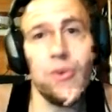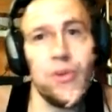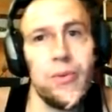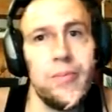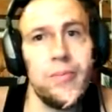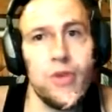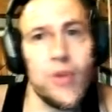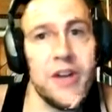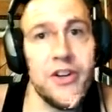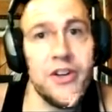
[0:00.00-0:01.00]
as a as a
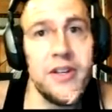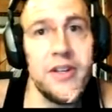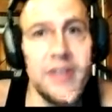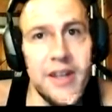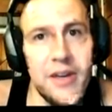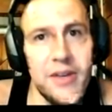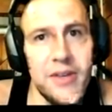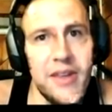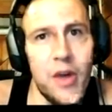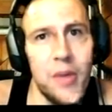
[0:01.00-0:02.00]
social
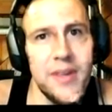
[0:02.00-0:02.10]
crutch,